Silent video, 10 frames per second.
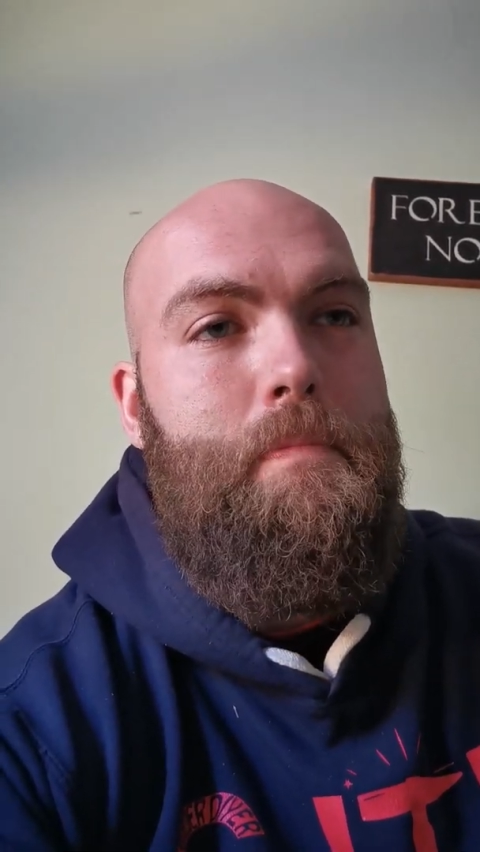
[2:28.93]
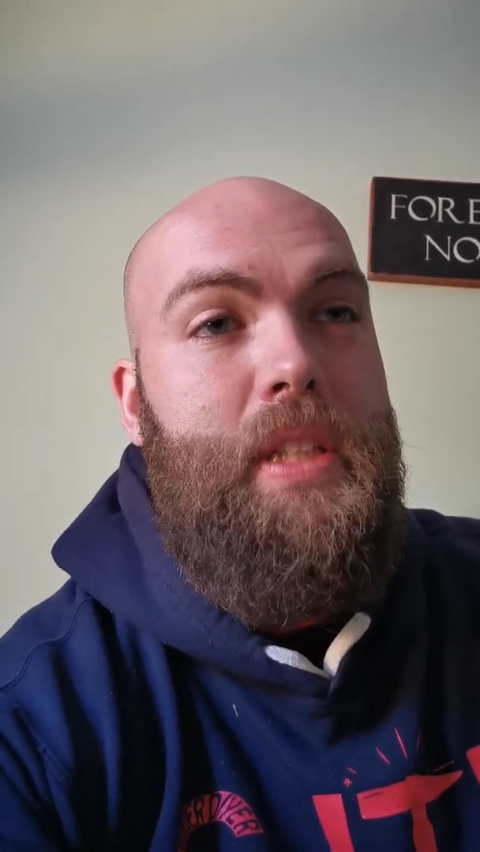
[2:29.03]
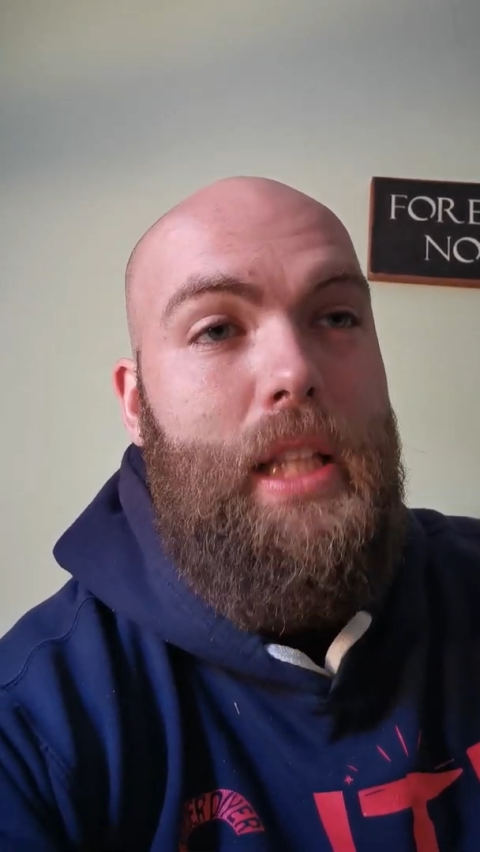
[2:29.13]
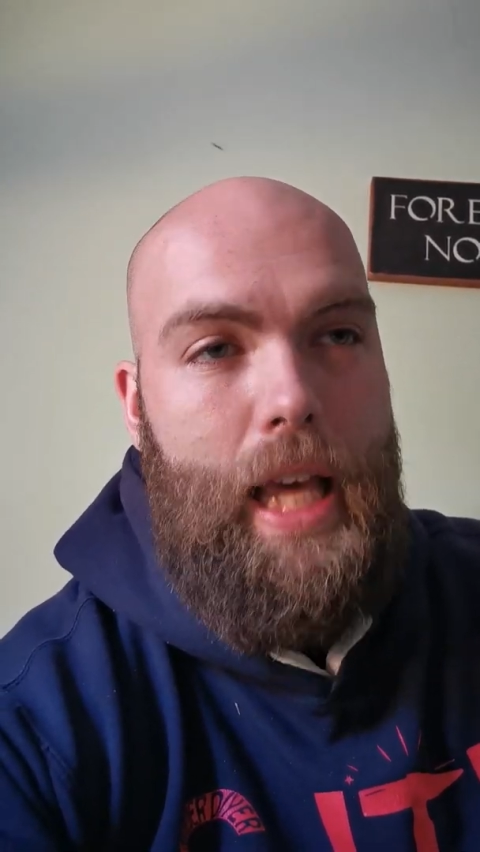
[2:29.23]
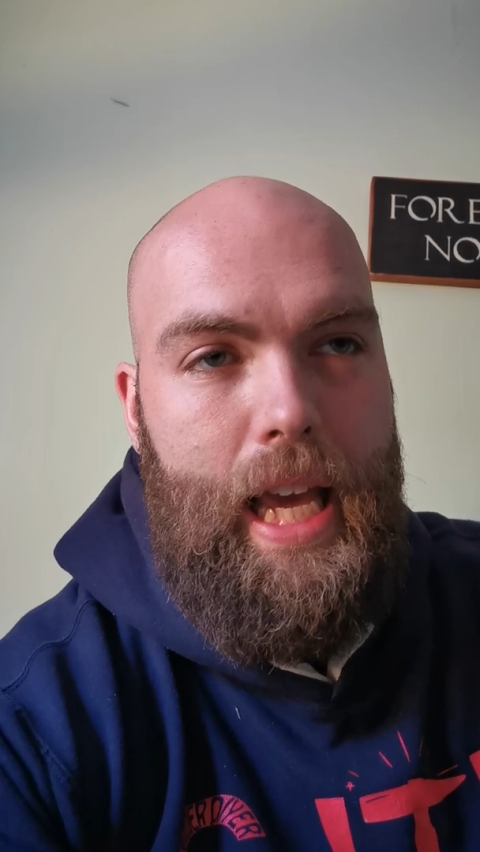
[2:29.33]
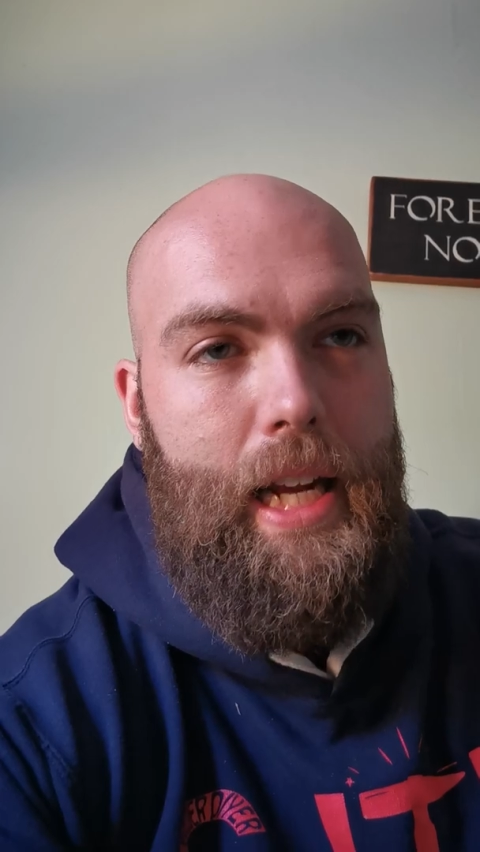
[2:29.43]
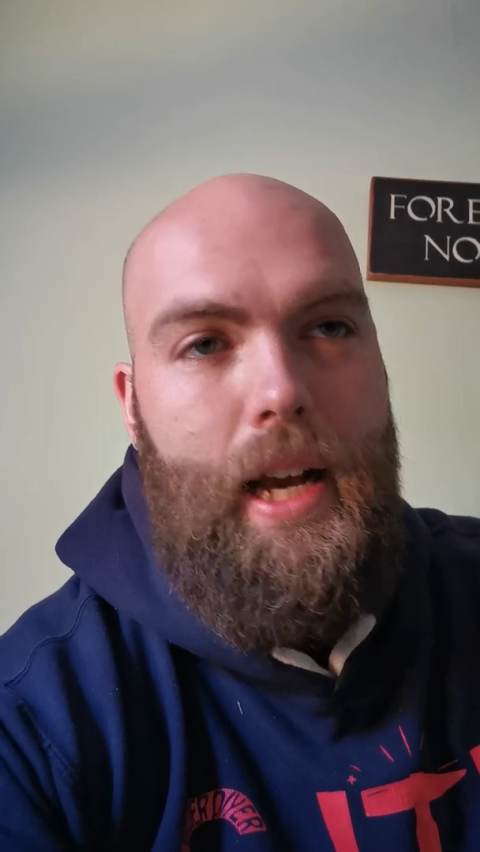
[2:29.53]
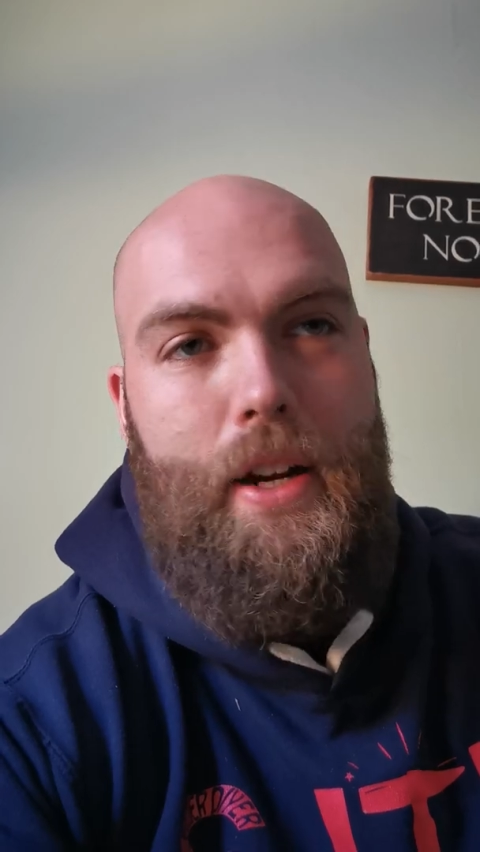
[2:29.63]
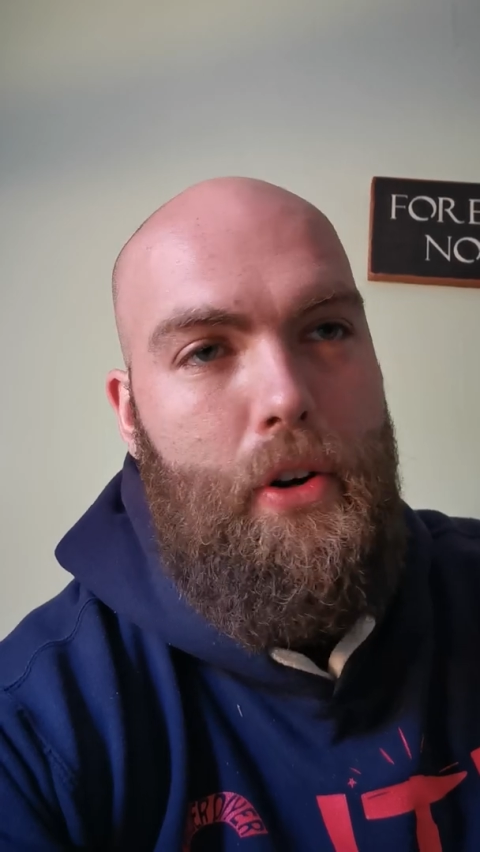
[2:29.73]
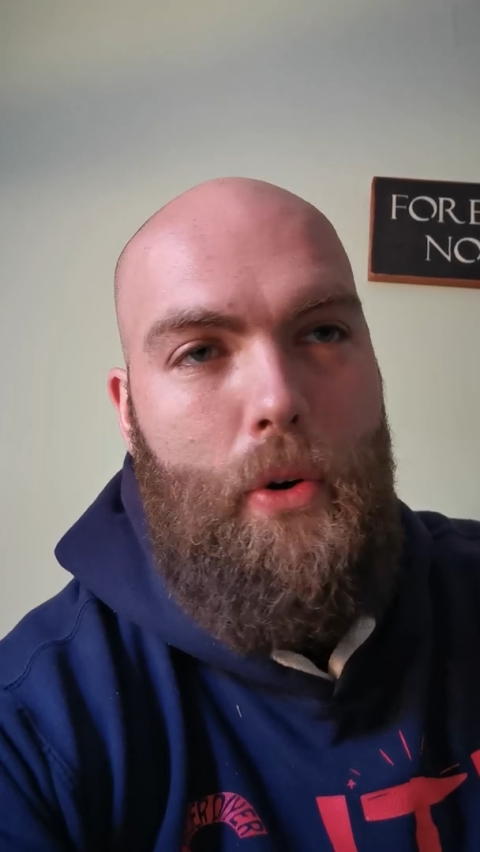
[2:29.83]
delayed.
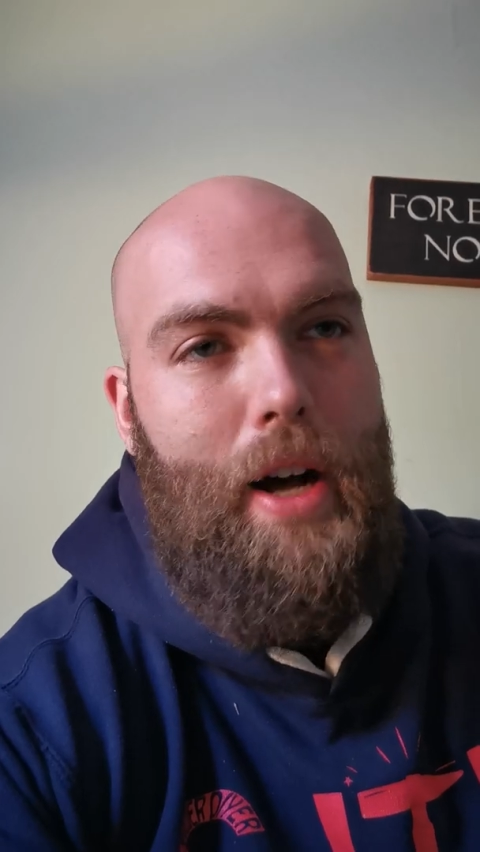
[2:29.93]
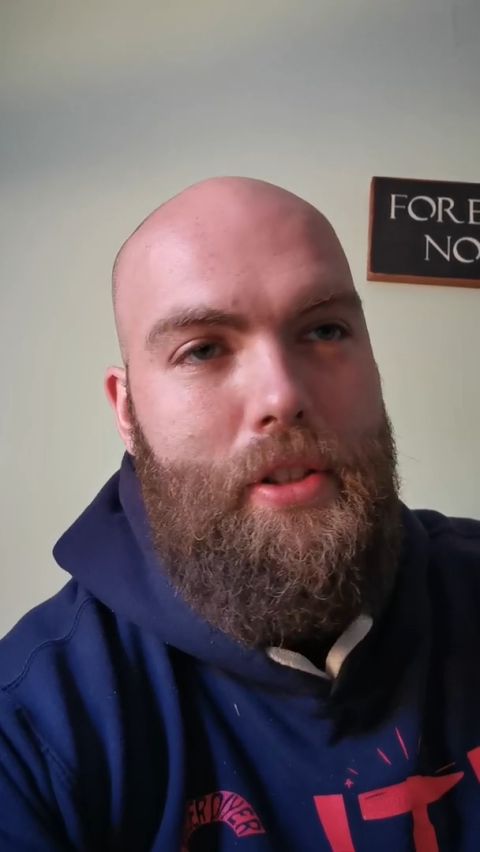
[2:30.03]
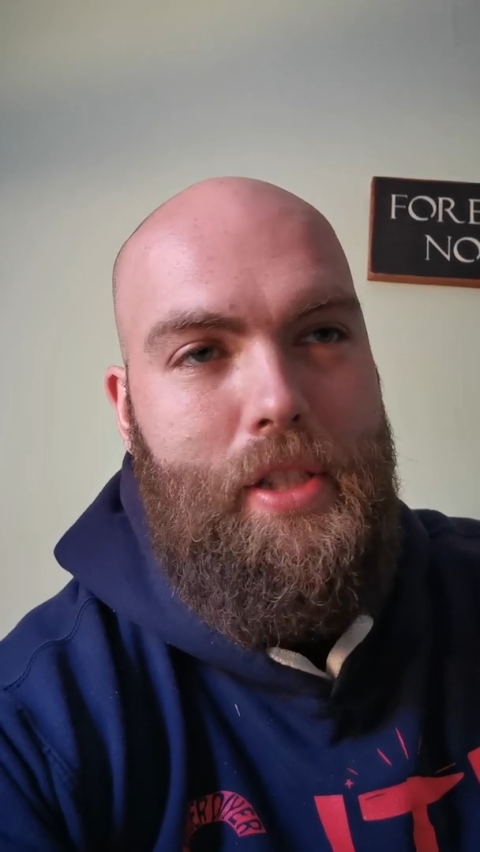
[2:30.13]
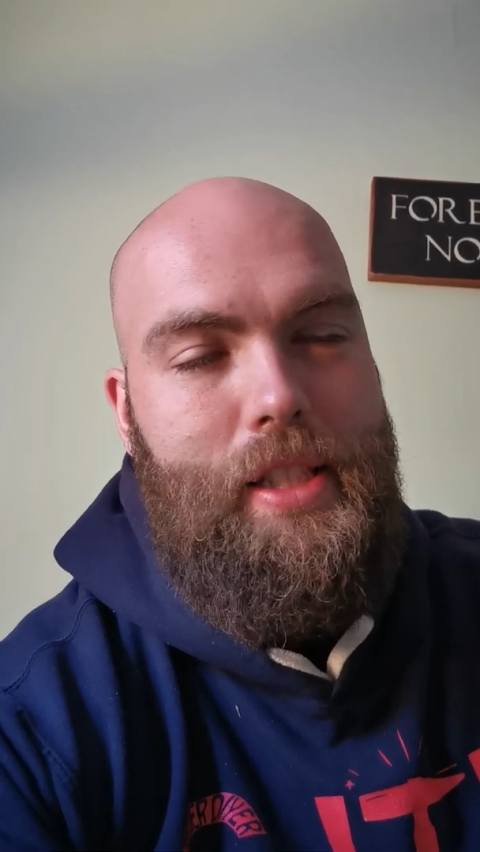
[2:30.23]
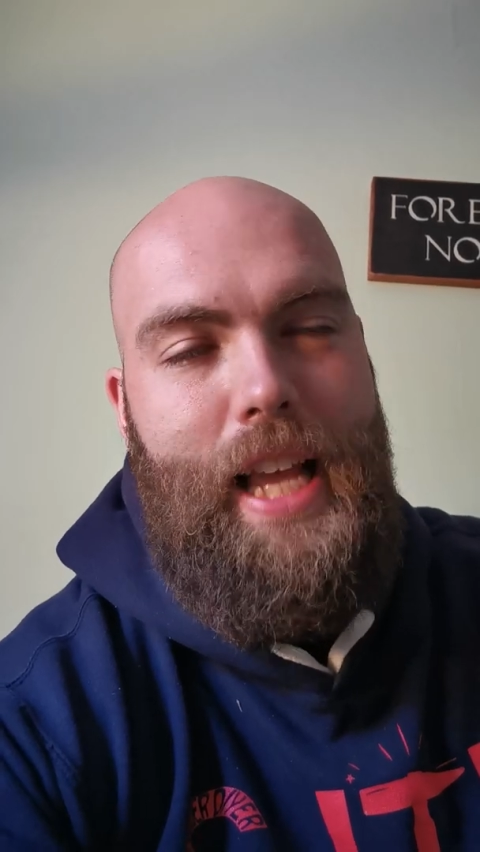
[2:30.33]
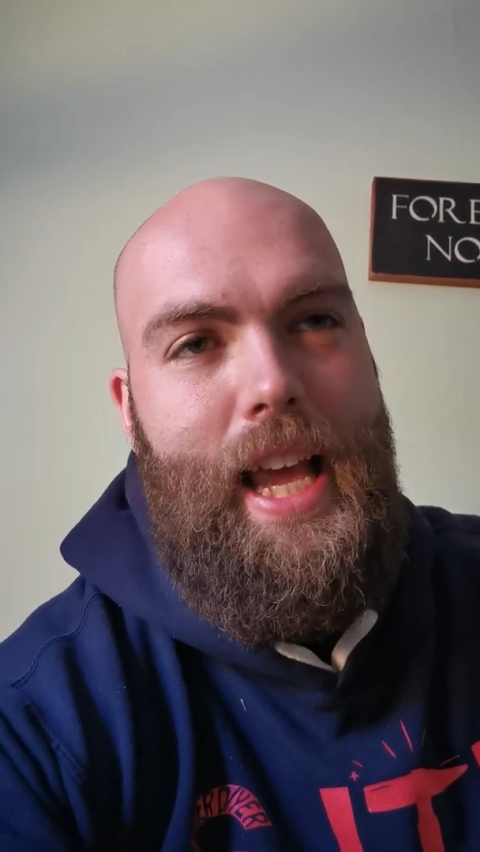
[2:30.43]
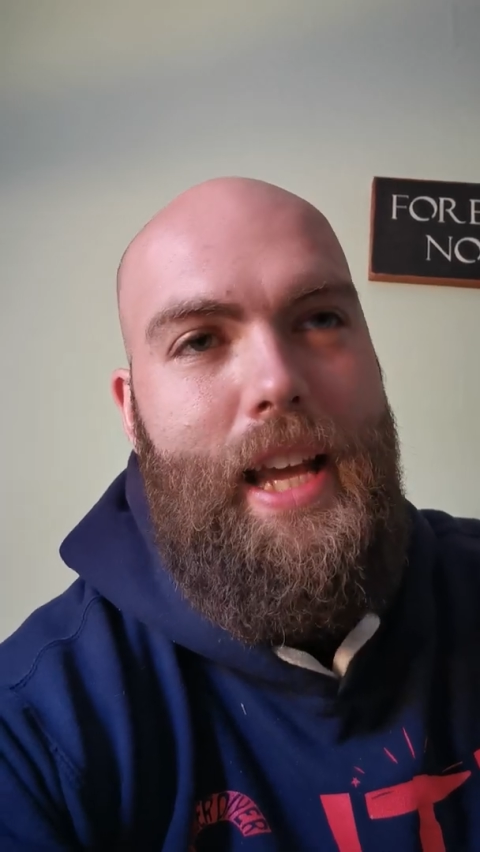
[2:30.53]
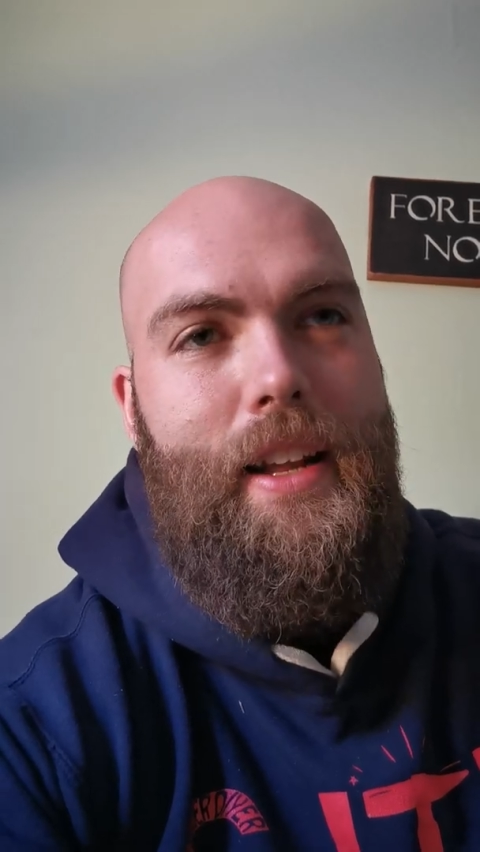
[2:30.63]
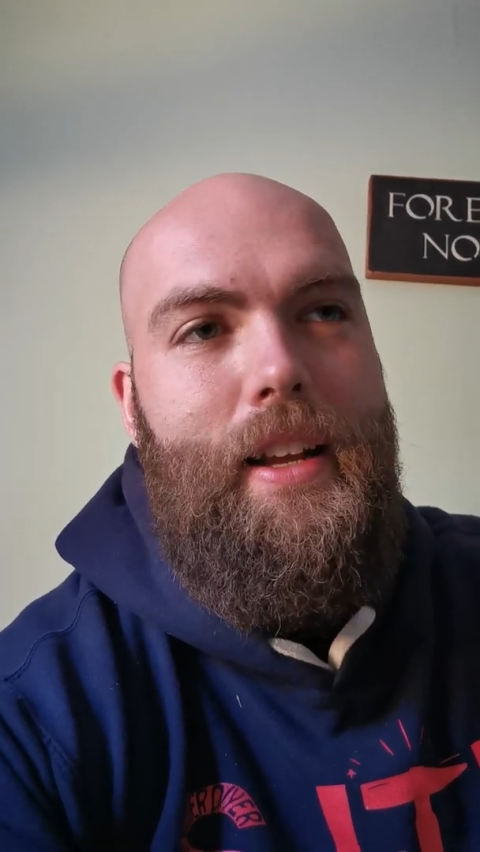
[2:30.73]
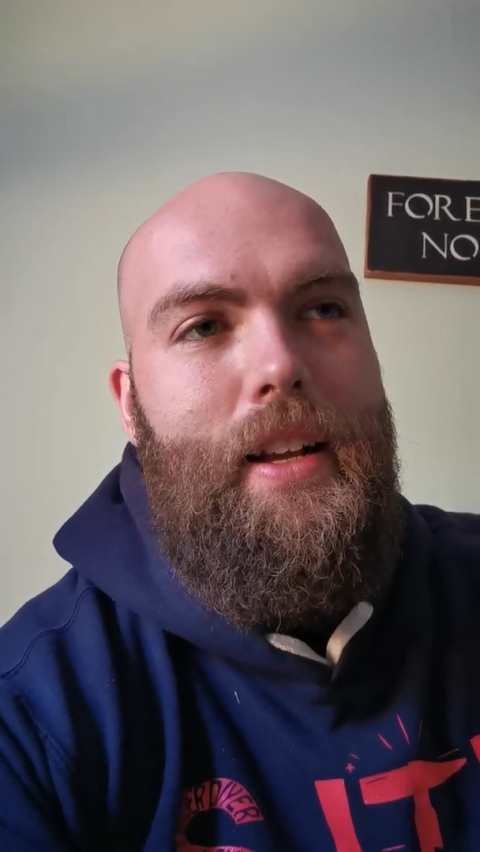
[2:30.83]
I don't know how else to say it.